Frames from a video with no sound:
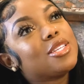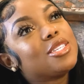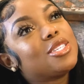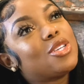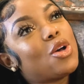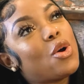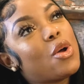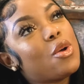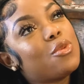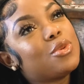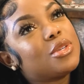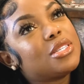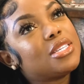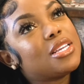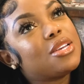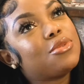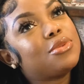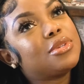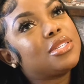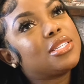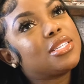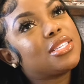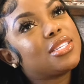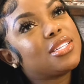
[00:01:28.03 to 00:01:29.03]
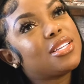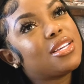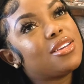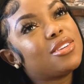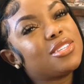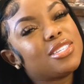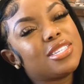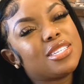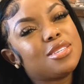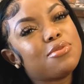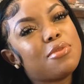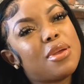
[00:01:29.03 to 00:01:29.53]
So it
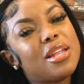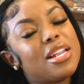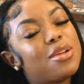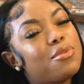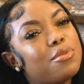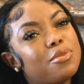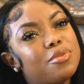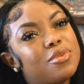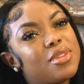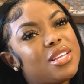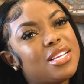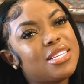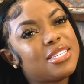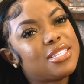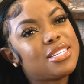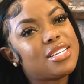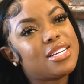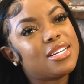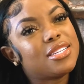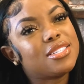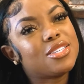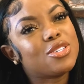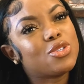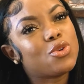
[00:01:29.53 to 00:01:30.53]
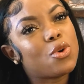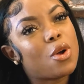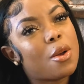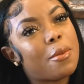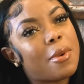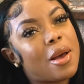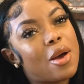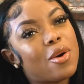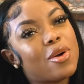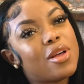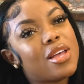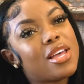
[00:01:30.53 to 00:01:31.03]
just made it easier to talk
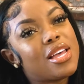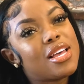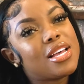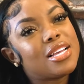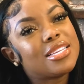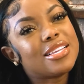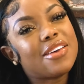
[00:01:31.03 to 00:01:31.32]
about. I